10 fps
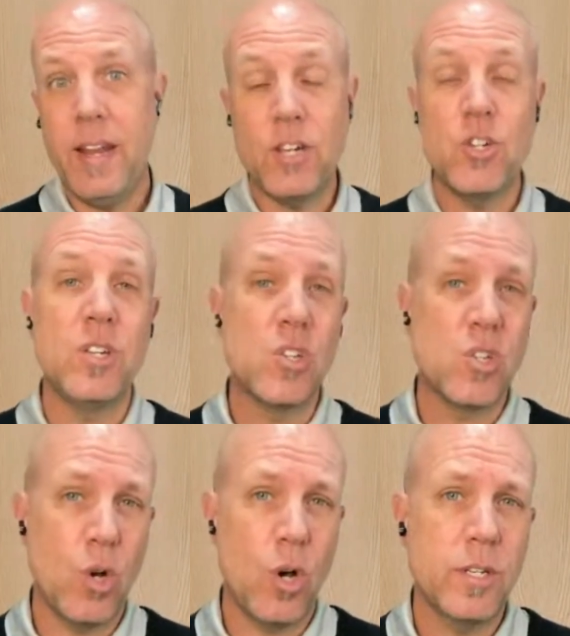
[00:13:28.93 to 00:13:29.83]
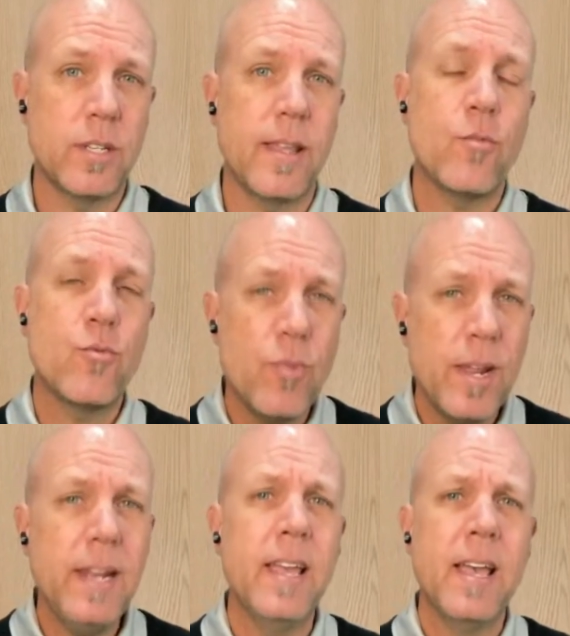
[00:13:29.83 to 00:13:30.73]
actually started that
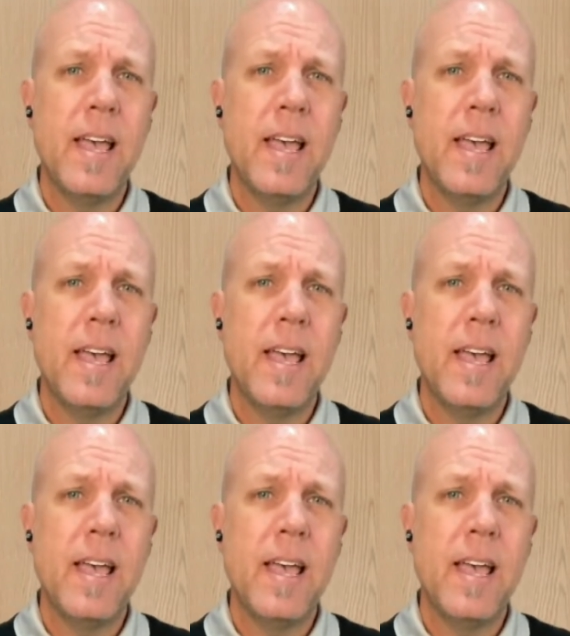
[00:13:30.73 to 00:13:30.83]
really